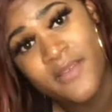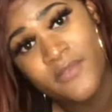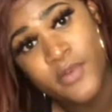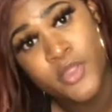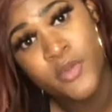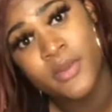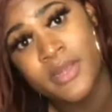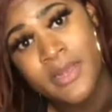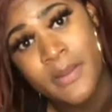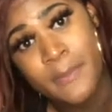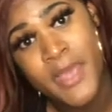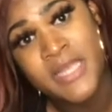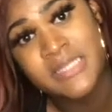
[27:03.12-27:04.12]
for you and in the
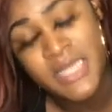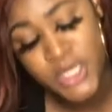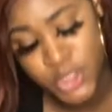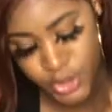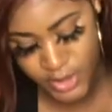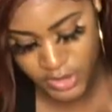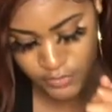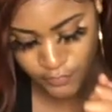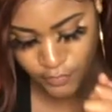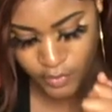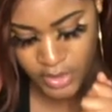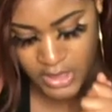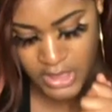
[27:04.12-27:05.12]
best interest
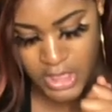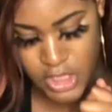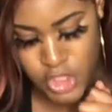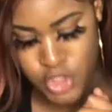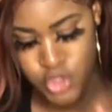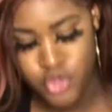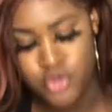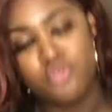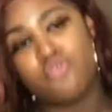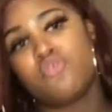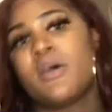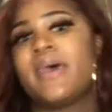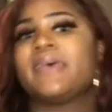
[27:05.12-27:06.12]
for
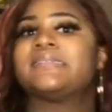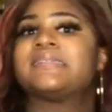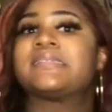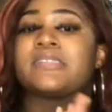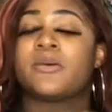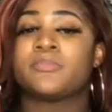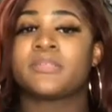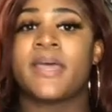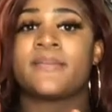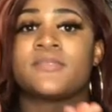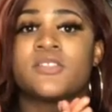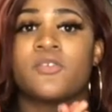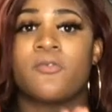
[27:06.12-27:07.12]
you is
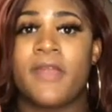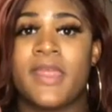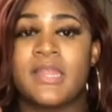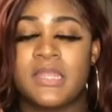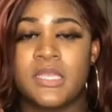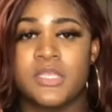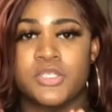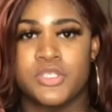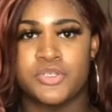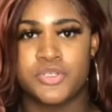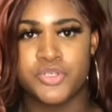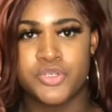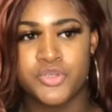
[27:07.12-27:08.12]
sometimes the right thing to
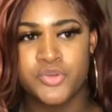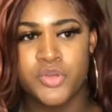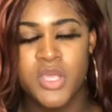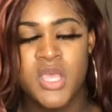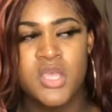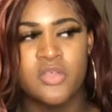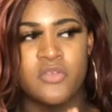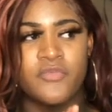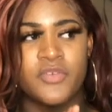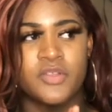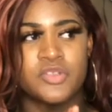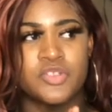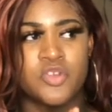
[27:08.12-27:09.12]
do. You
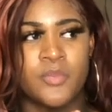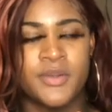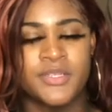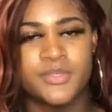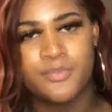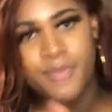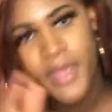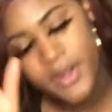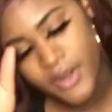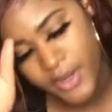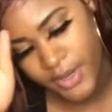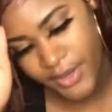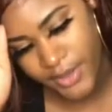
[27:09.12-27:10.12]
feel so much
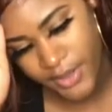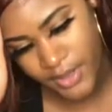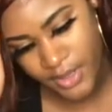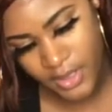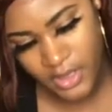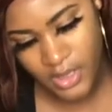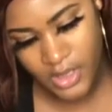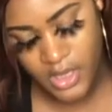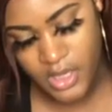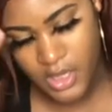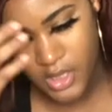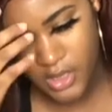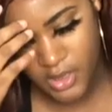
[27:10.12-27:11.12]
better.
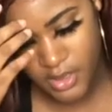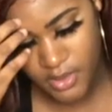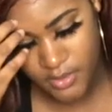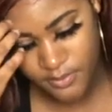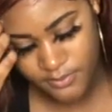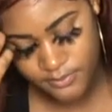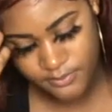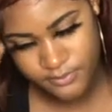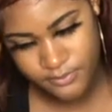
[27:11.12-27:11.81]
Yeah,